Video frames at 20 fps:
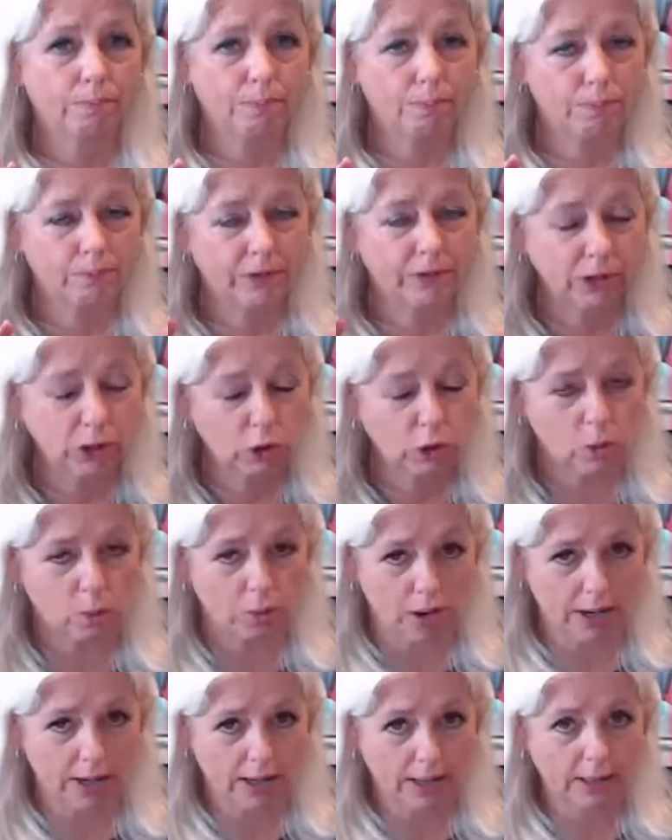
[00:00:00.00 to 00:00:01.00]
physical
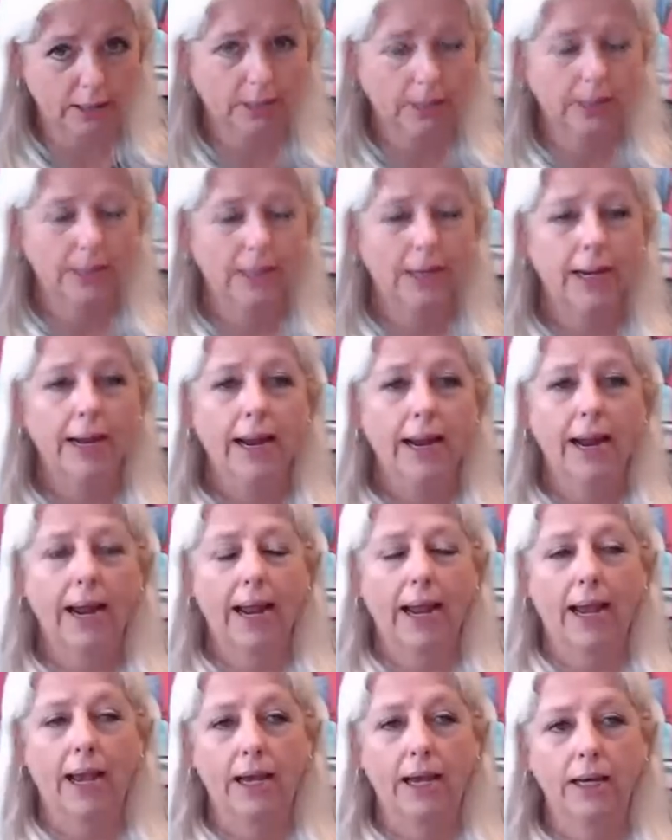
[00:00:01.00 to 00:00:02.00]
product.
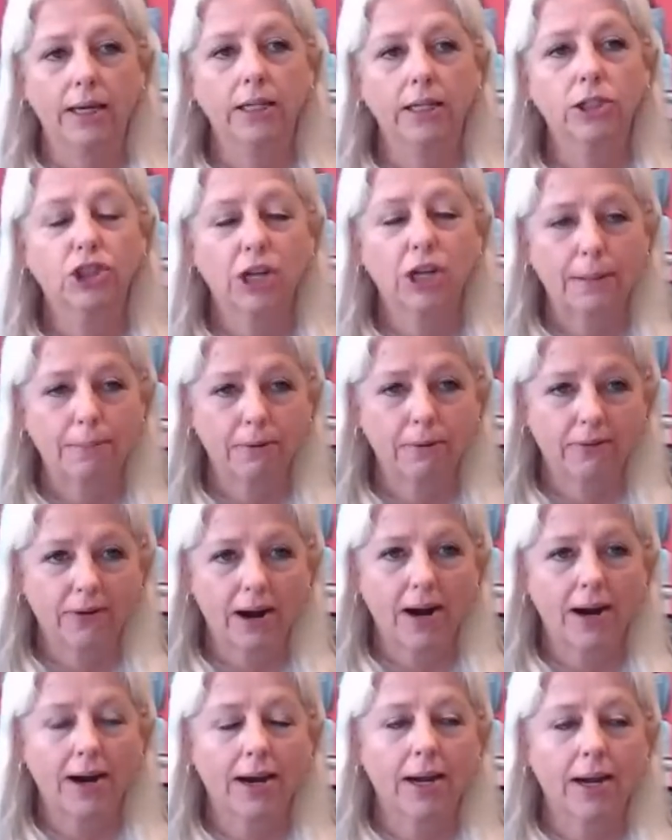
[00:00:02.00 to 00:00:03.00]
And in
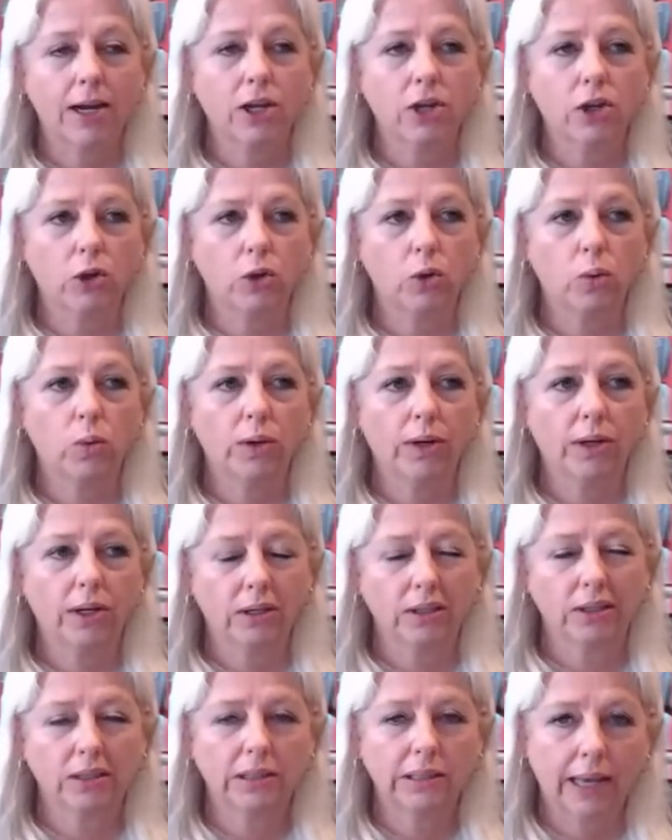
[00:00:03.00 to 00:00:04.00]
Shopify, you
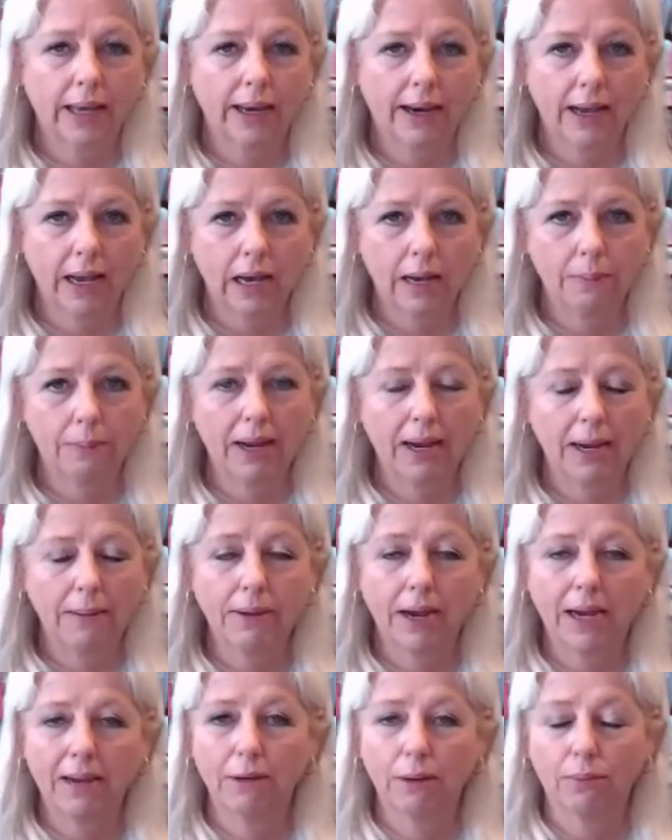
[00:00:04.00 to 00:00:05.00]
will set up a
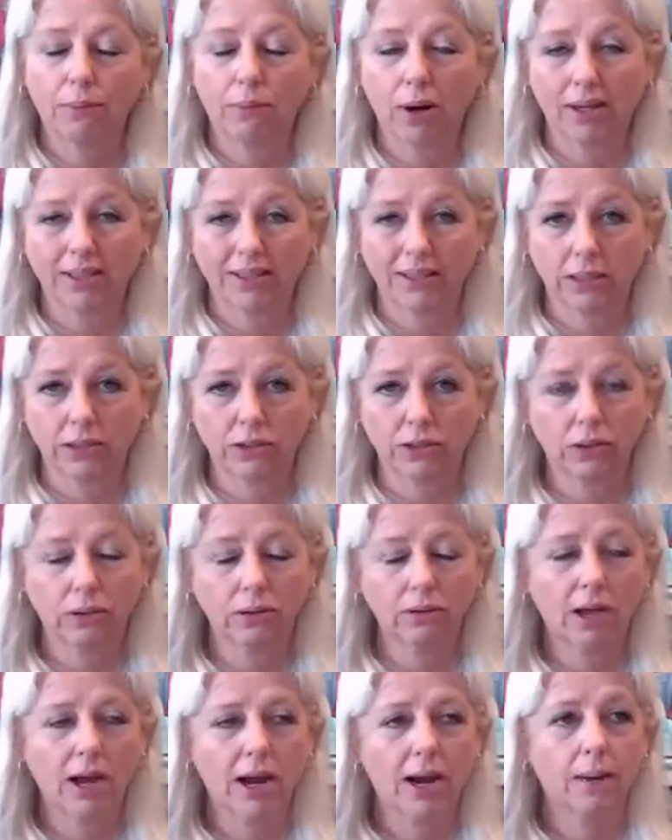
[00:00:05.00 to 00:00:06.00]
payment processor
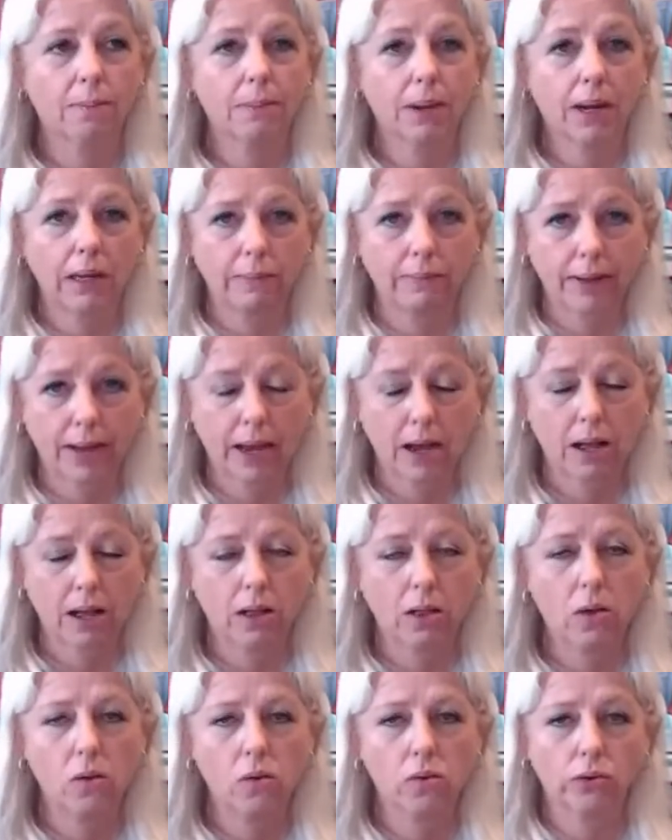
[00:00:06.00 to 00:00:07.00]
like
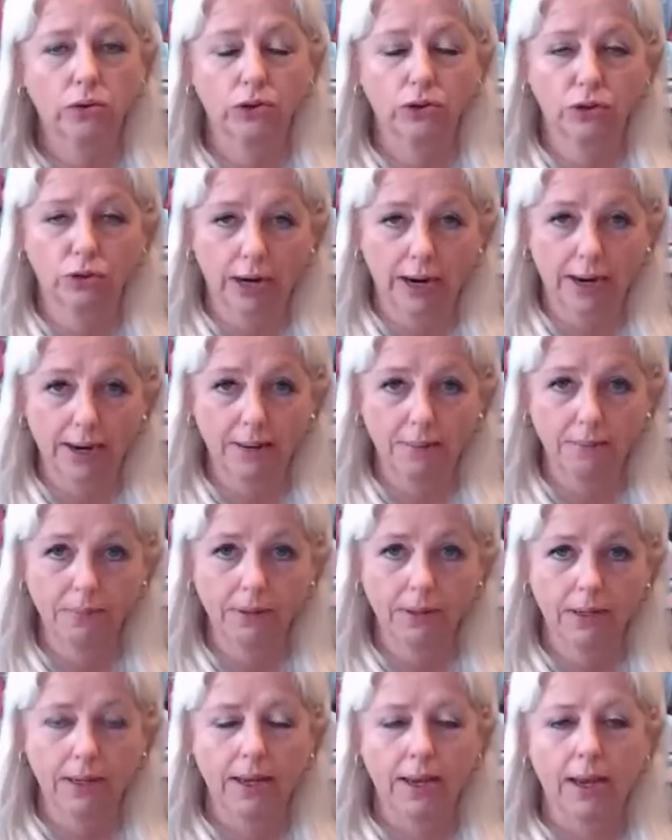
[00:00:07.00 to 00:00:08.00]
PayPal or Stripe,
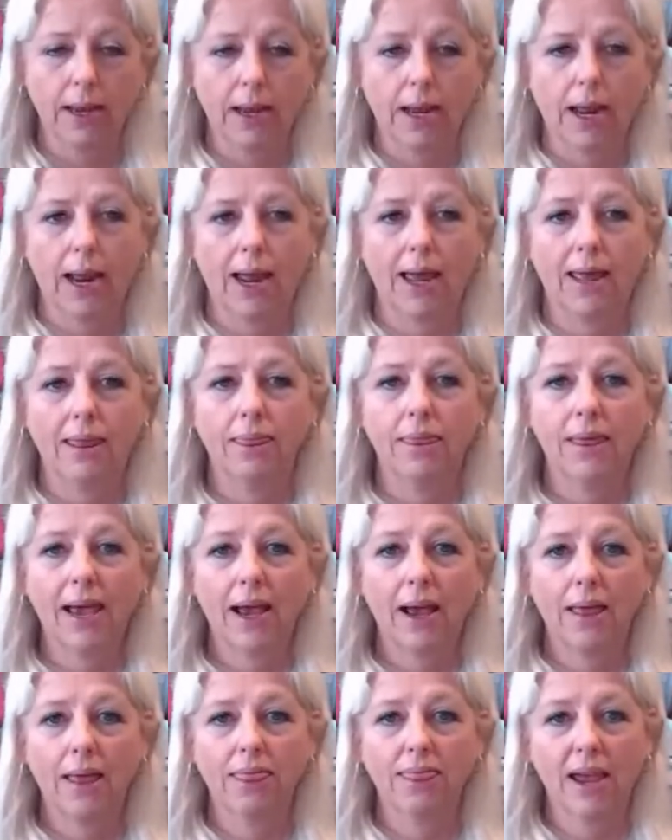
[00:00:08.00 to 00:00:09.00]
and
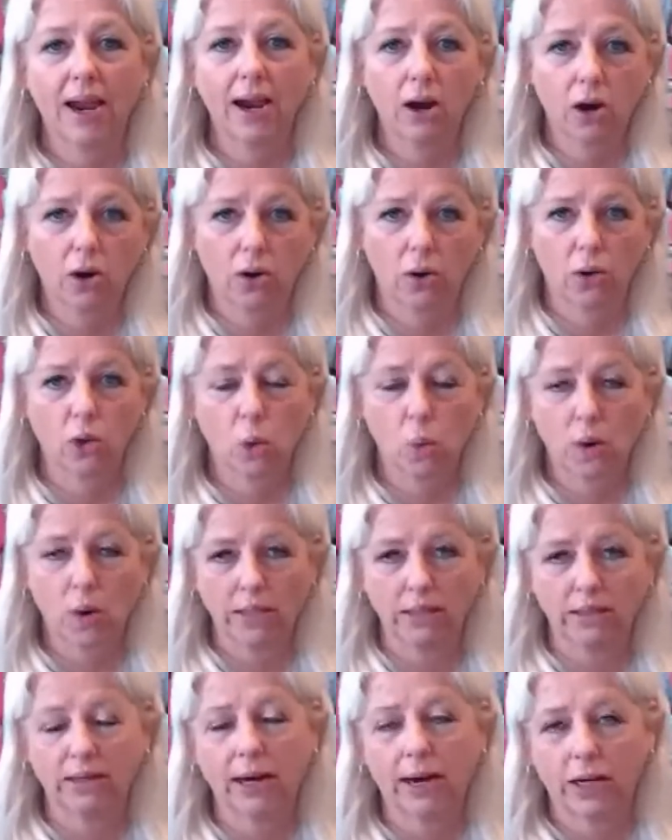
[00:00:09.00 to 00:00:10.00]
that they are the
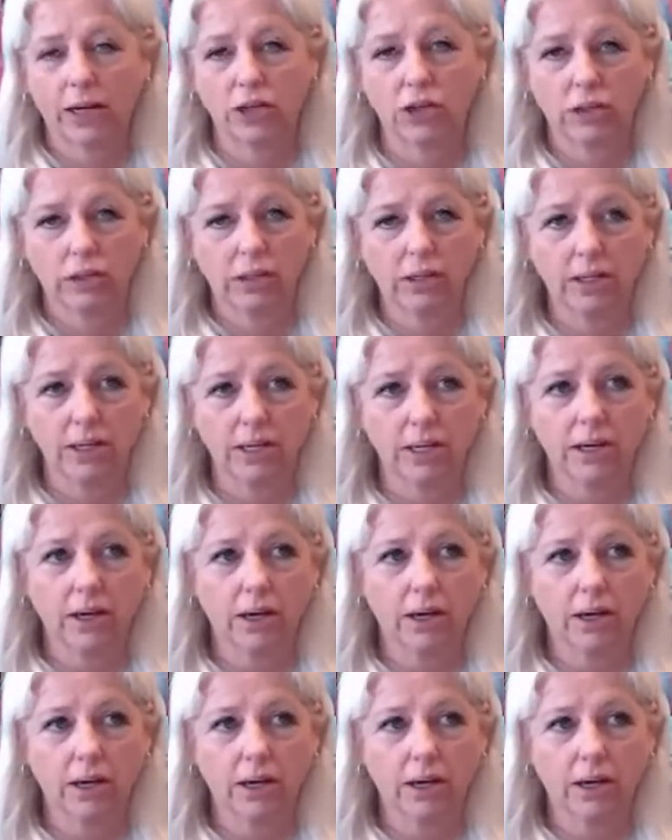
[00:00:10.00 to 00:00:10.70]
ones that actually